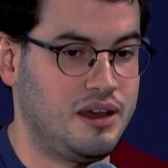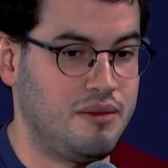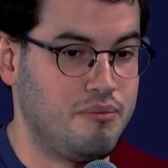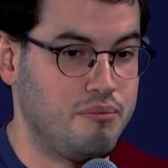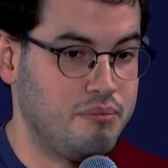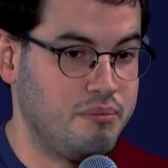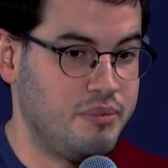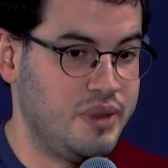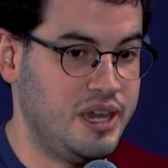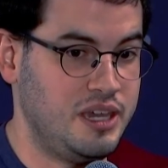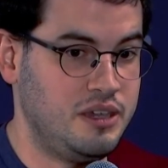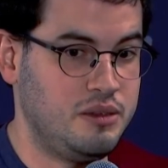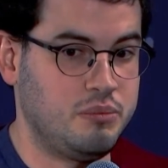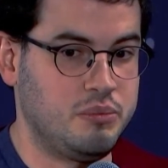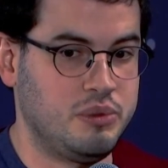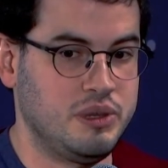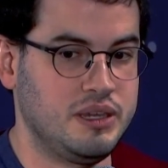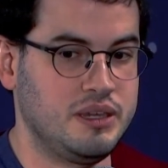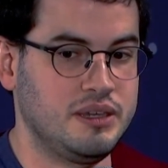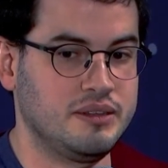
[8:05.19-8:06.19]

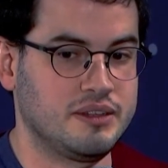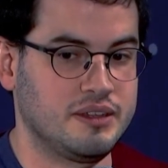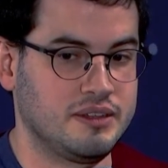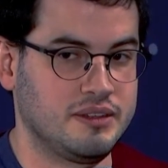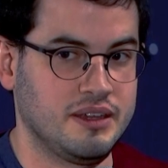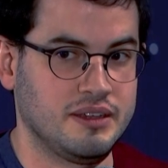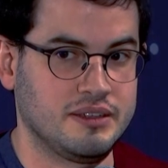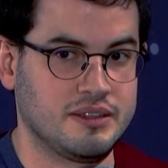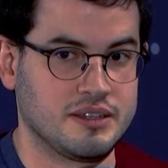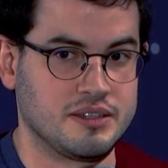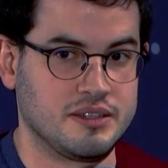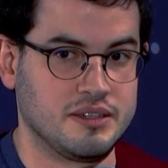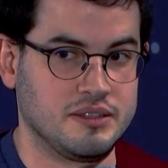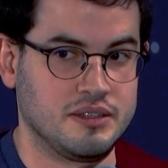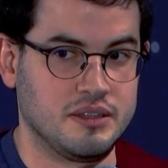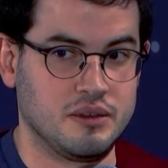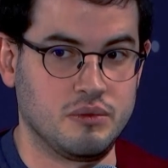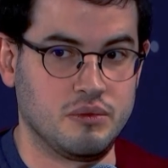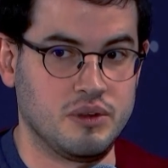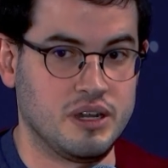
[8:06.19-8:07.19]
Maybe in the data set
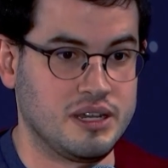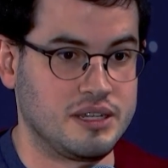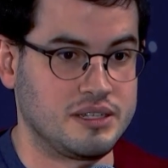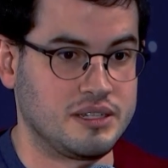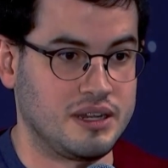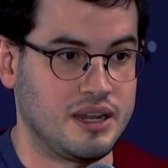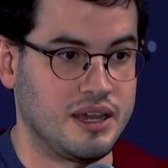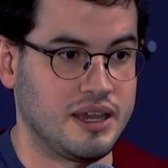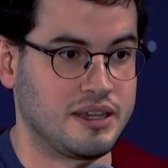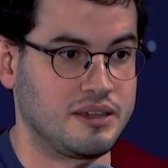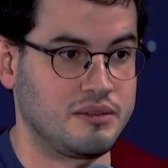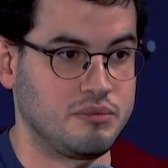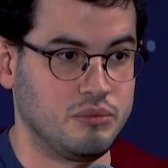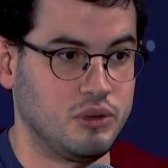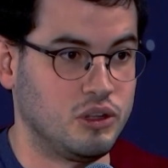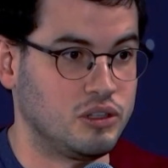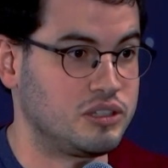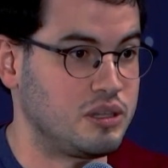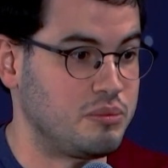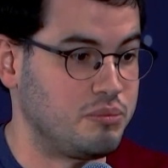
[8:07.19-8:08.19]
there was like
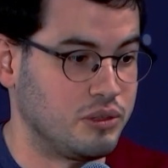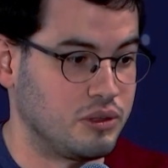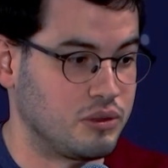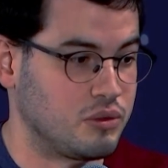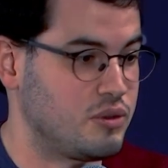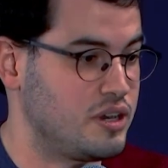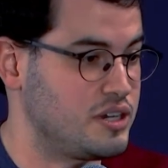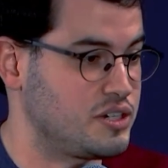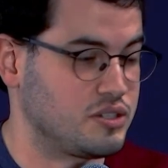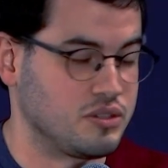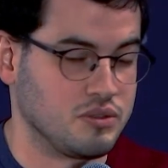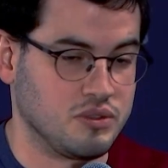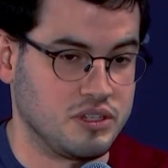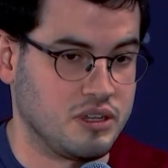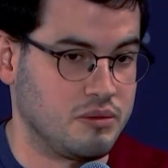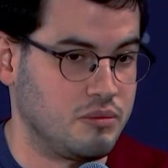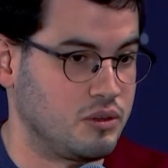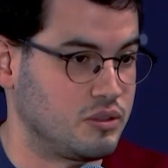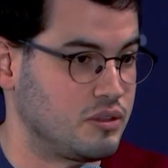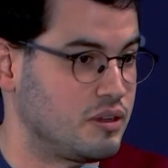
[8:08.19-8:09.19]
multiple questions
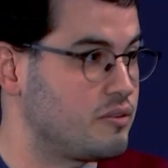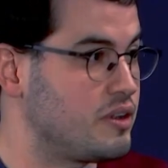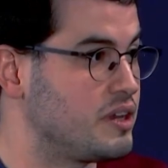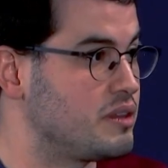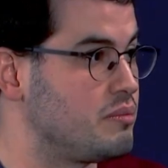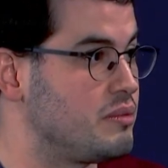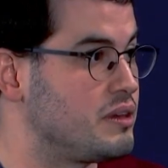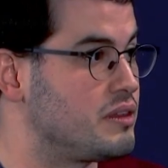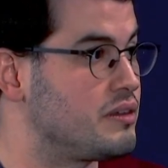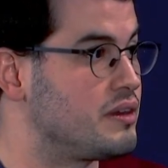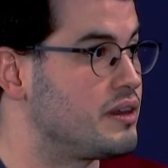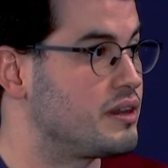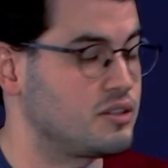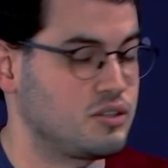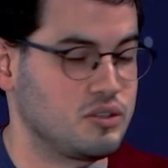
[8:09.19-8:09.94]
about arithmetic,